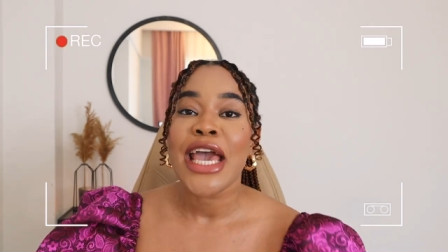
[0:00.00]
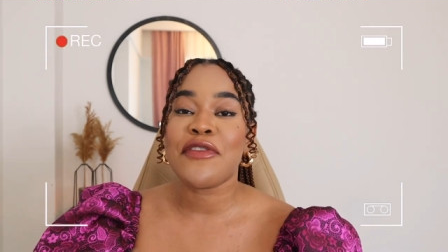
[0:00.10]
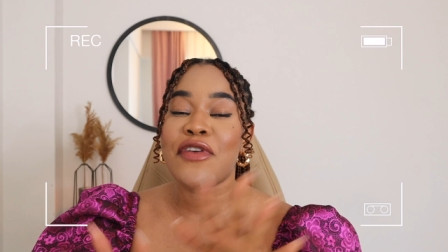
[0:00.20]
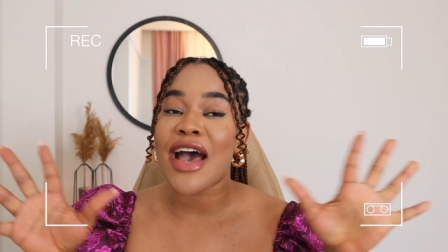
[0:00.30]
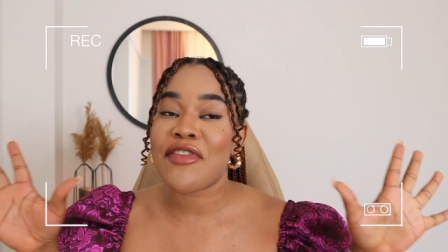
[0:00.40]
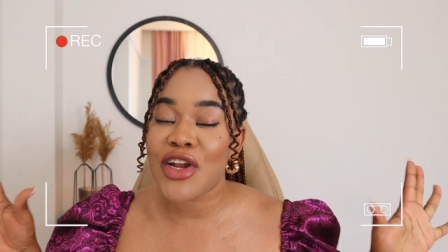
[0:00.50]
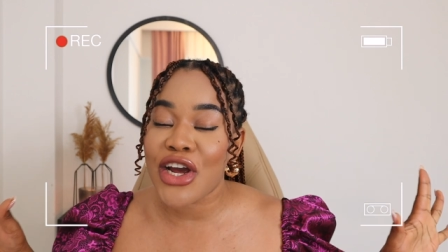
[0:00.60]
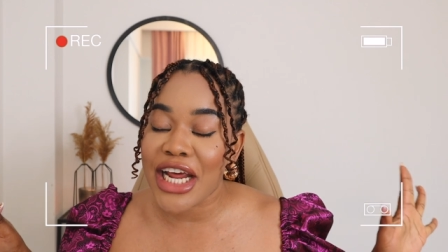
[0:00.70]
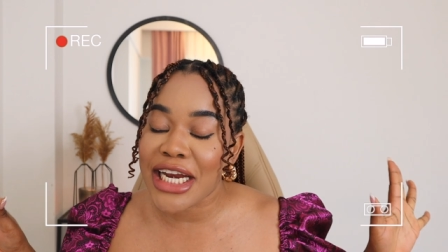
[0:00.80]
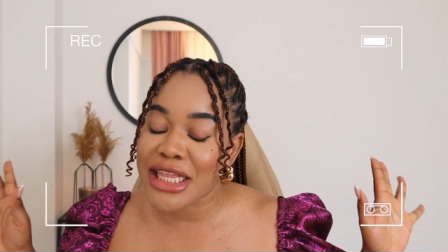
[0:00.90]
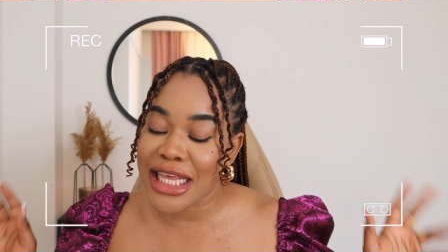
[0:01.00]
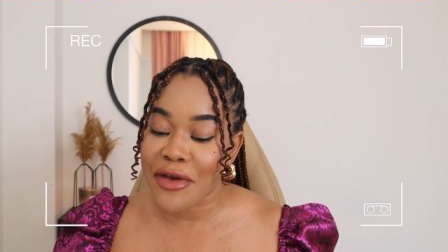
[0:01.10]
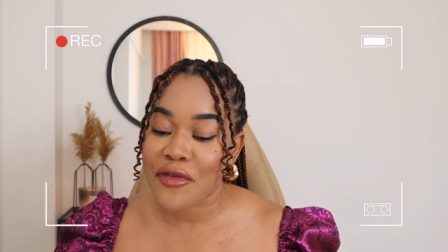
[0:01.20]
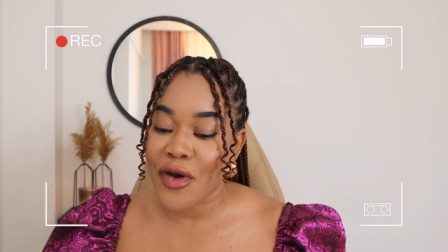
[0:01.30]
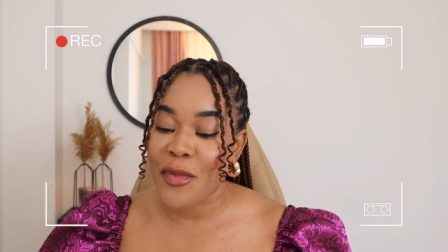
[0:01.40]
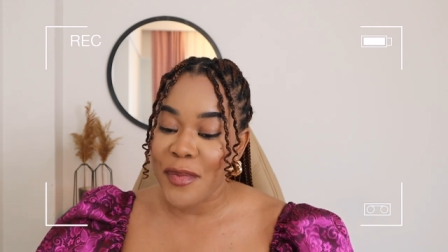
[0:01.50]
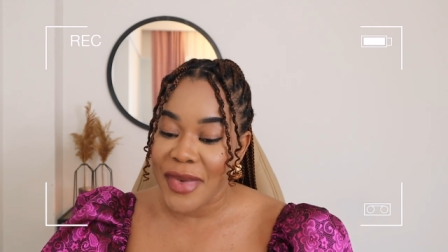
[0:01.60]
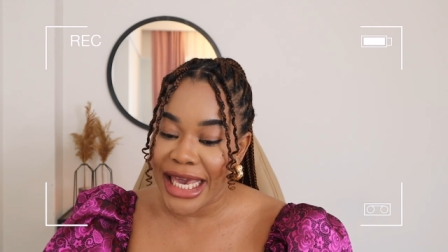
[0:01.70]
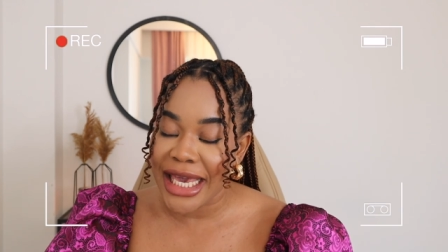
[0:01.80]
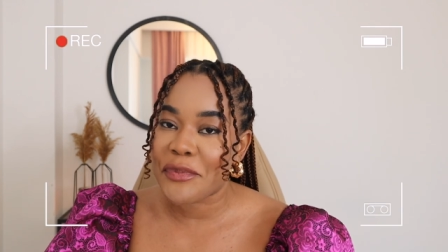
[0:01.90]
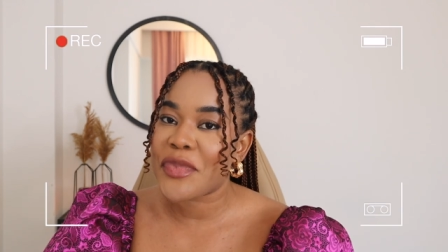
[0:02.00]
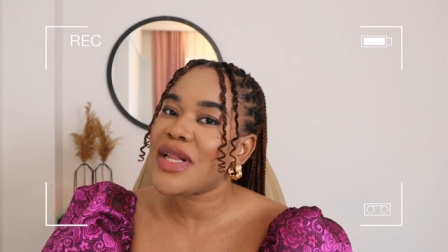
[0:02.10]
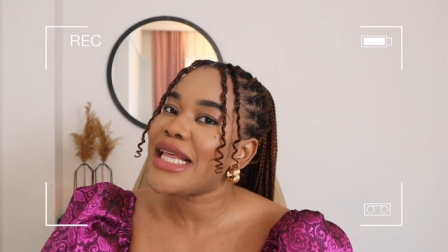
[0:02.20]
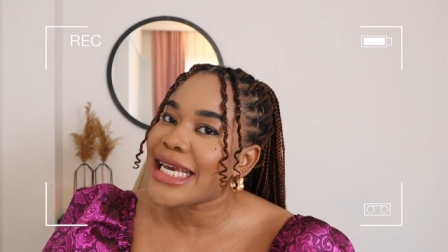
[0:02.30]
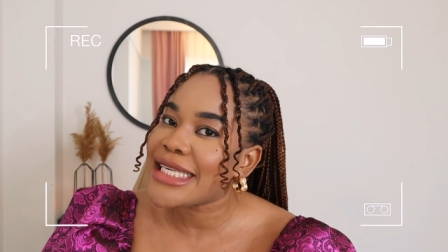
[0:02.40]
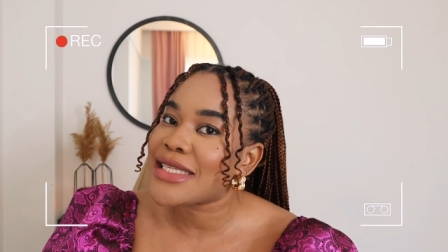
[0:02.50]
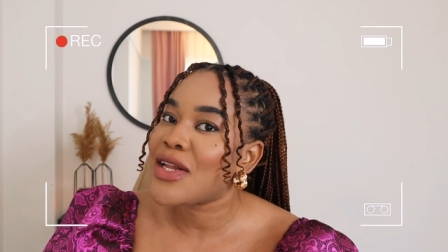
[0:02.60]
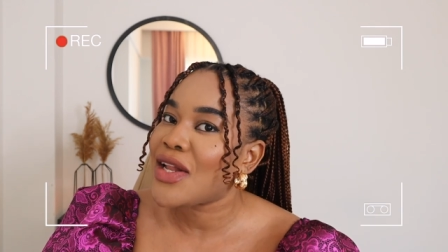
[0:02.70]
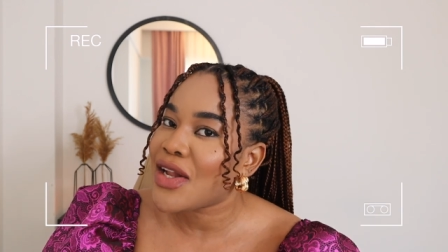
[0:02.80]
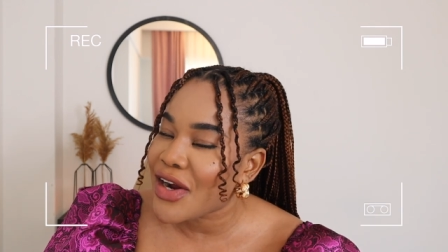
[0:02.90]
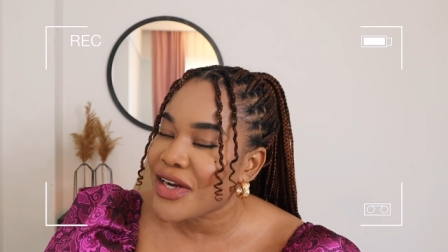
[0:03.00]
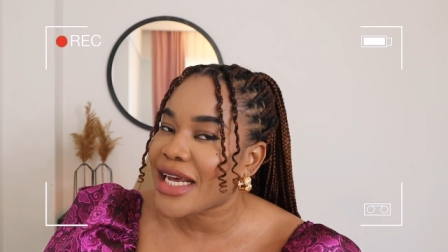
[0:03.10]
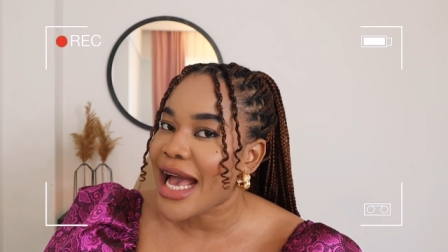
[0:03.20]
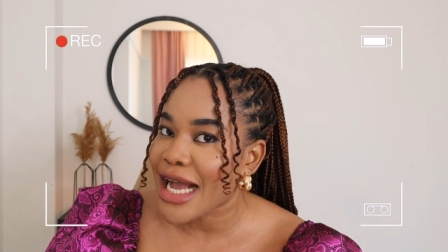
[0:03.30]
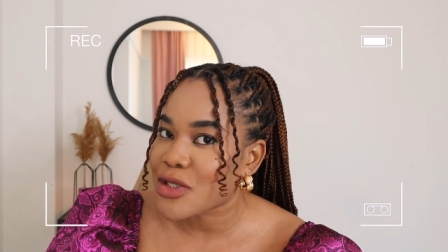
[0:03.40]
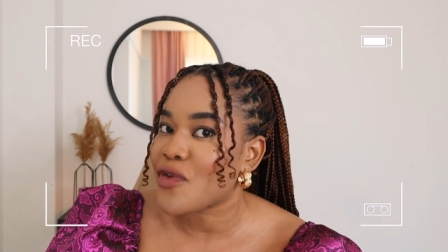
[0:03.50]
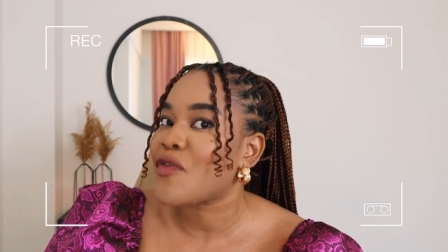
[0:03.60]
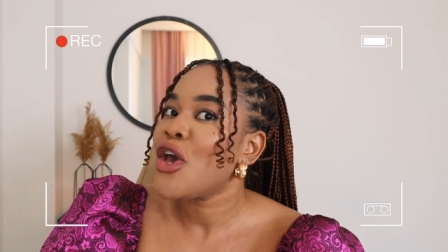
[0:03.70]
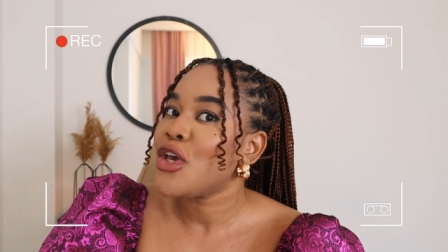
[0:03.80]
If you haven't learned anything from me, please learn the act of